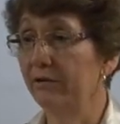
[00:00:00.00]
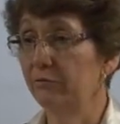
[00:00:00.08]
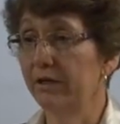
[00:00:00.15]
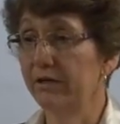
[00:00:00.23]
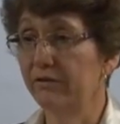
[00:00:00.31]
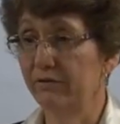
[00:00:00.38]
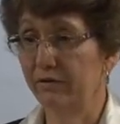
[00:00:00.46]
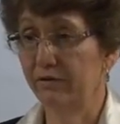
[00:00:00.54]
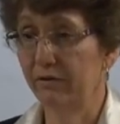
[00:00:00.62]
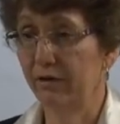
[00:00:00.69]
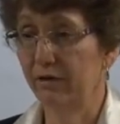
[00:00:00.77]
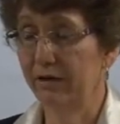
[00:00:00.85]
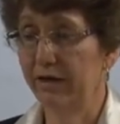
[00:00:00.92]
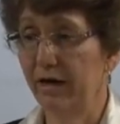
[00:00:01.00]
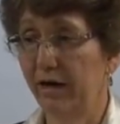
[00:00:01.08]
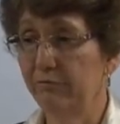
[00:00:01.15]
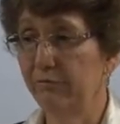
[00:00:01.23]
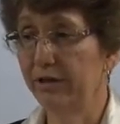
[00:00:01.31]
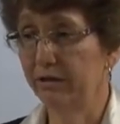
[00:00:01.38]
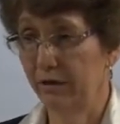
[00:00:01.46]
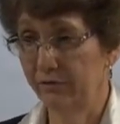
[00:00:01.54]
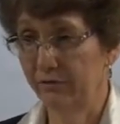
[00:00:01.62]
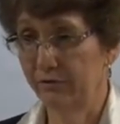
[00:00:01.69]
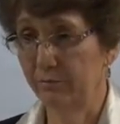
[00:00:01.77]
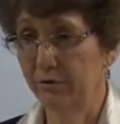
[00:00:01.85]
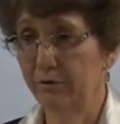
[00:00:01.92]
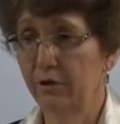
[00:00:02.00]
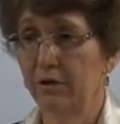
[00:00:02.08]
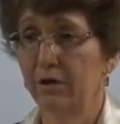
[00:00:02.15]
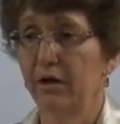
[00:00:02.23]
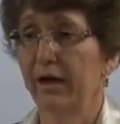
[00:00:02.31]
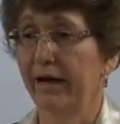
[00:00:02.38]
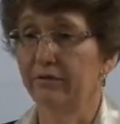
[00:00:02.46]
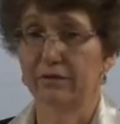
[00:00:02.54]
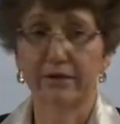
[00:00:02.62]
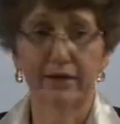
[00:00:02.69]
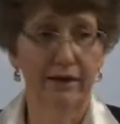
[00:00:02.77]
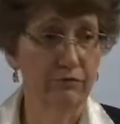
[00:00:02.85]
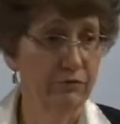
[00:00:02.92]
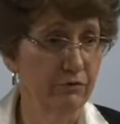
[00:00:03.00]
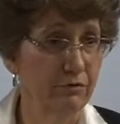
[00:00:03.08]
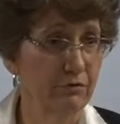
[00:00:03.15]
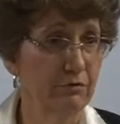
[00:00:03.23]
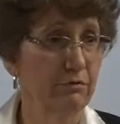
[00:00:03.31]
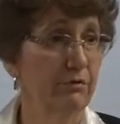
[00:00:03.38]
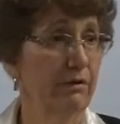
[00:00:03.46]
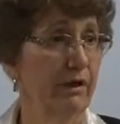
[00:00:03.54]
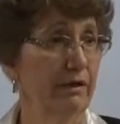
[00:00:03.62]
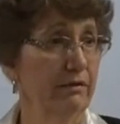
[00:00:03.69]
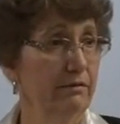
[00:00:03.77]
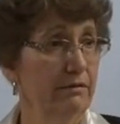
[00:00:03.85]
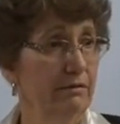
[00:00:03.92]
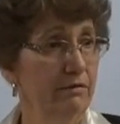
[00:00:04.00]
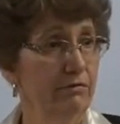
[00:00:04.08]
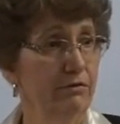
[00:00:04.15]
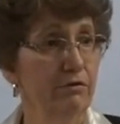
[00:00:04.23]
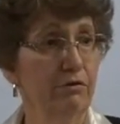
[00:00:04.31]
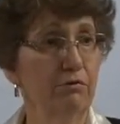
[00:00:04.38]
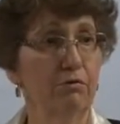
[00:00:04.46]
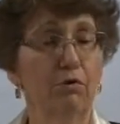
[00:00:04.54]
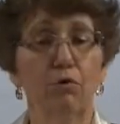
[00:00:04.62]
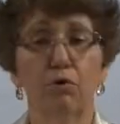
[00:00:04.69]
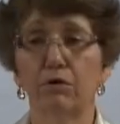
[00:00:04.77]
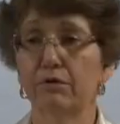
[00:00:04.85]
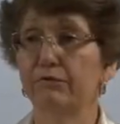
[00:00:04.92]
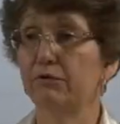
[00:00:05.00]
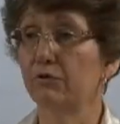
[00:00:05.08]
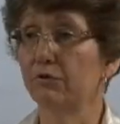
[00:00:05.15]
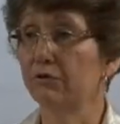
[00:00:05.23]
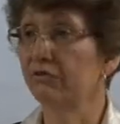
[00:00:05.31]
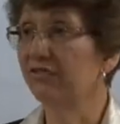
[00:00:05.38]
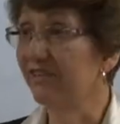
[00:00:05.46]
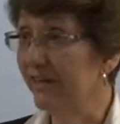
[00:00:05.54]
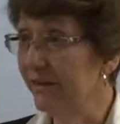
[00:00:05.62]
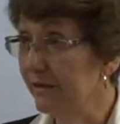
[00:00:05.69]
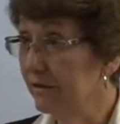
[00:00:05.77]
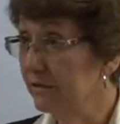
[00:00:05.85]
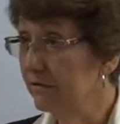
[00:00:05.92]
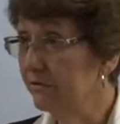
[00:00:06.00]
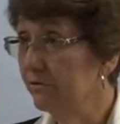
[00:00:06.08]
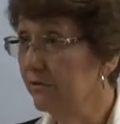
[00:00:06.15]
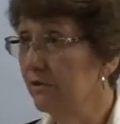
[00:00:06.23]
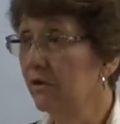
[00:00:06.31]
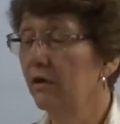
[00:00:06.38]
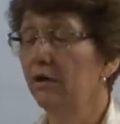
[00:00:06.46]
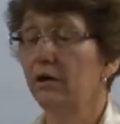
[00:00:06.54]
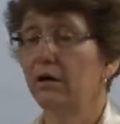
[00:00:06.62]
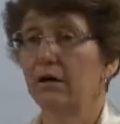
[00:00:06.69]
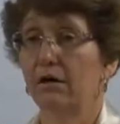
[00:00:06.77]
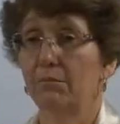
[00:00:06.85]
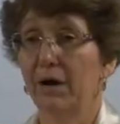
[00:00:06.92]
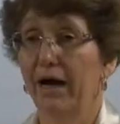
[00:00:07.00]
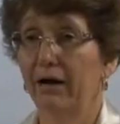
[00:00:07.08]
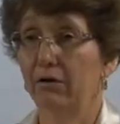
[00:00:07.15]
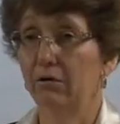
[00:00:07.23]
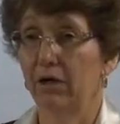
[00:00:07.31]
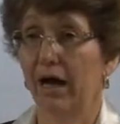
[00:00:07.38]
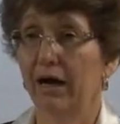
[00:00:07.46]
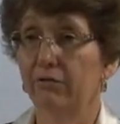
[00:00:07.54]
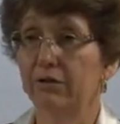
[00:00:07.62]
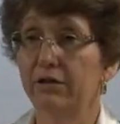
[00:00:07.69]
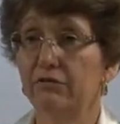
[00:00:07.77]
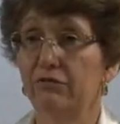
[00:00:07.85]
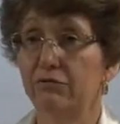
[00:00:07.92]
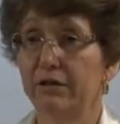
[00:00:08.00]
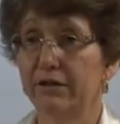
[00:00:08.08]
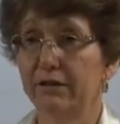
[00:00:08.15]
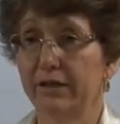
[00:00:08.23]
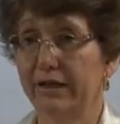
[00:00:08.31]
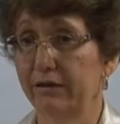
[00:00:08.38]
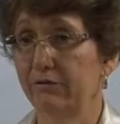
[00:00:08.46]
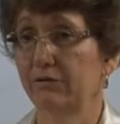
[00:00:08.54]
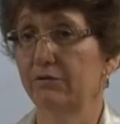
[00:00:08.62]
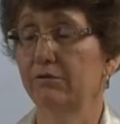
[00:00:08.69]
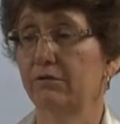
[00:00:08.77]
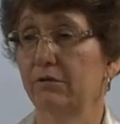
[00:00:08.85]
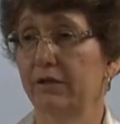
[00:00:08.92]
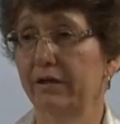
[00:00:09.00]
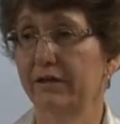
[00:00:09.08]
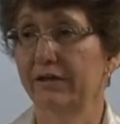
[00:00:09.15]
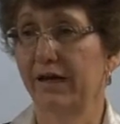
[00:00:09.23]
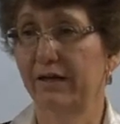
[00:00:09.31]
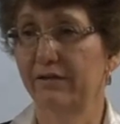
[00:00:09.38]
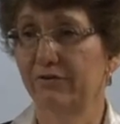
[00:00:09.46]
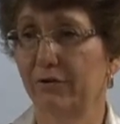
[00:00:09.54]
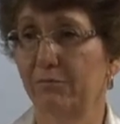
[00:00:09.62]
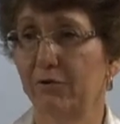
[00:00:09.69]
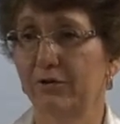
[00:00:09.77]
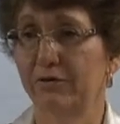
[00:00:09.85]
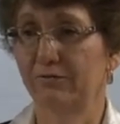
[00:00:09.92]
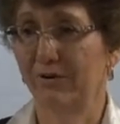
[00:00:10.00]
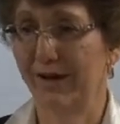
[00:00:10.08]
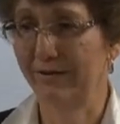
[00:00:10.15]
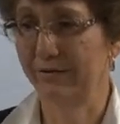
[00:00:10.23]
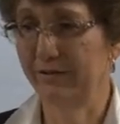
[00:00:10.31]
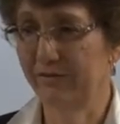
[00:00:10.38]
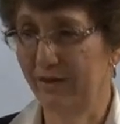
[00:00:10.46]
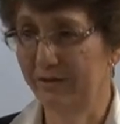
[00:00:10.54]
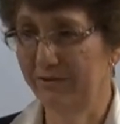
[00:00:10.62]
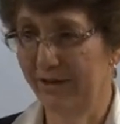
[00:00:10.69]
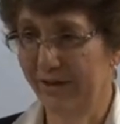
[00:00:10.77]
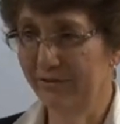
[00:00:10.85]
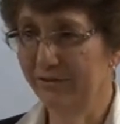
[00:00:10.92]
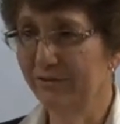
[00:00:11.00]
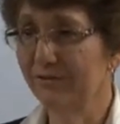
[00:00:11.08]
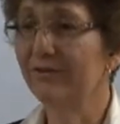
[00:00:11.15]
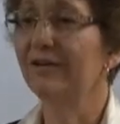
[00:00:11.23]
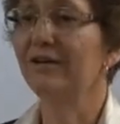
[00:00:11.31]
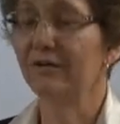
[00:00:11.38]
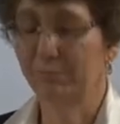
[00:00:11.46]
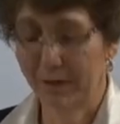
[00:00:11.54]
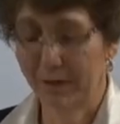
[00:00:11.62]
irate customer at the counter, or if you're in sales? How did you handle getting someone to finally say yes?